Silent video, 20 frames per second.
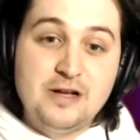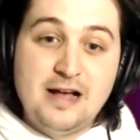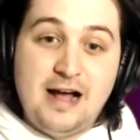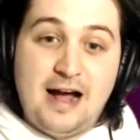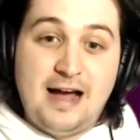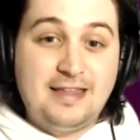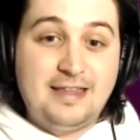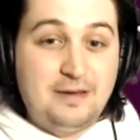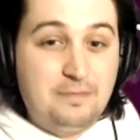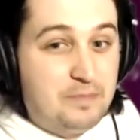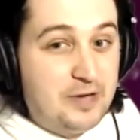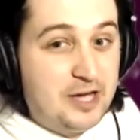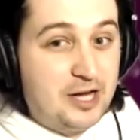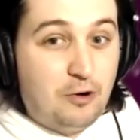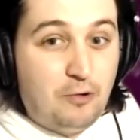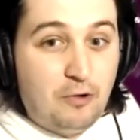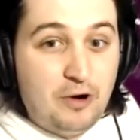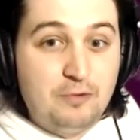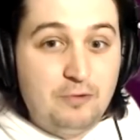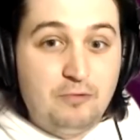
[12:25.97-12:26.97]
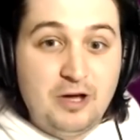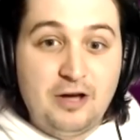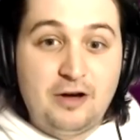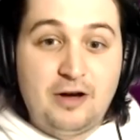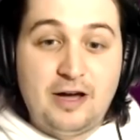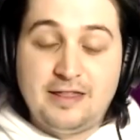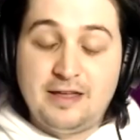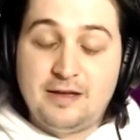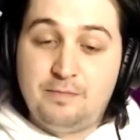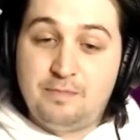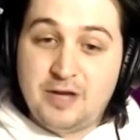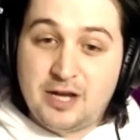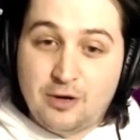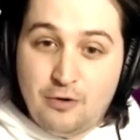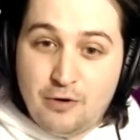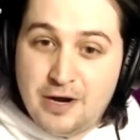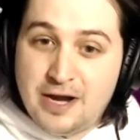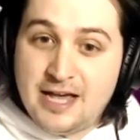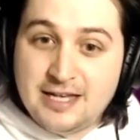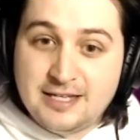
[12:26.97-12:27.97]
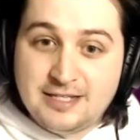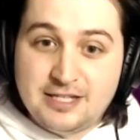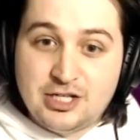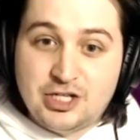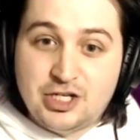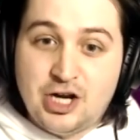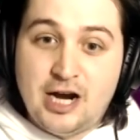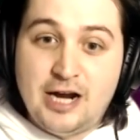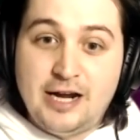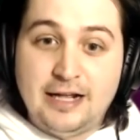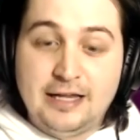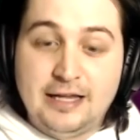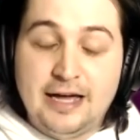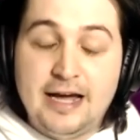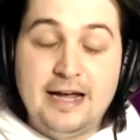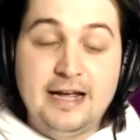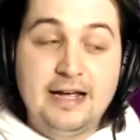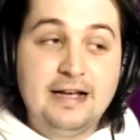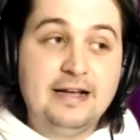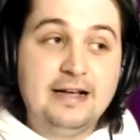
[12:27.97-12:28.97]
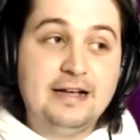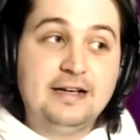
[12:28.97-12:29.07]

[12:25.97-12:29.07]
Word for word: I think Bitcoin will. I think Bitcoin is the shining light.